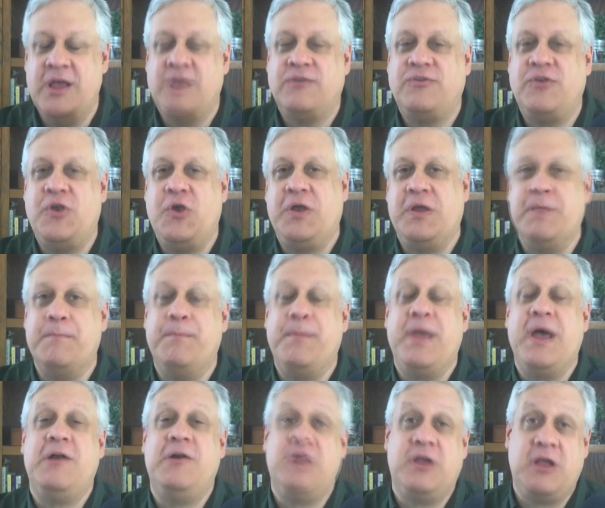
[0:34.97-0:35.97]
so you can
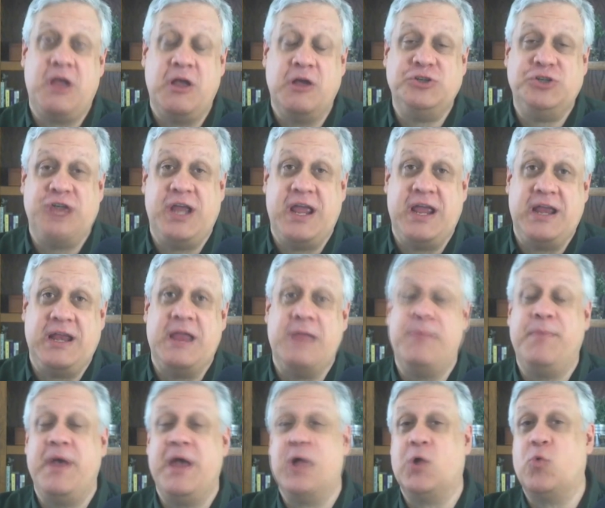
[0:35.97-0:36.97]
better negotiate
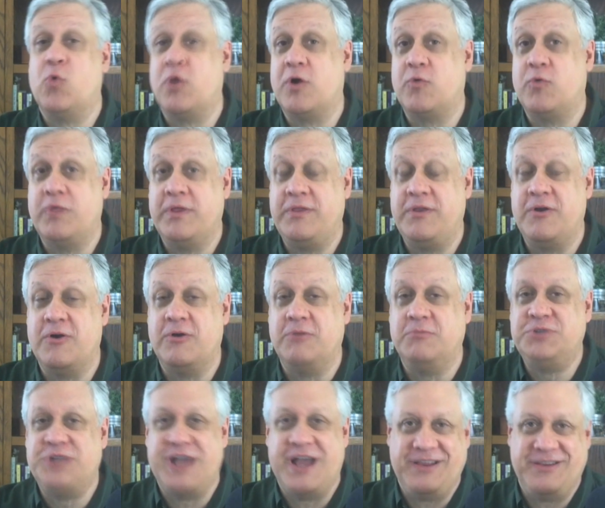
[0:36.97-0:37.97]
and better work with your
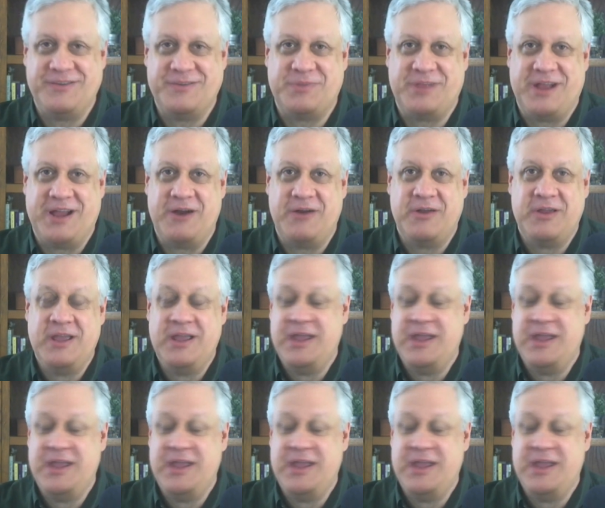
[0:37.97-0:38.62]
Chinese supplier.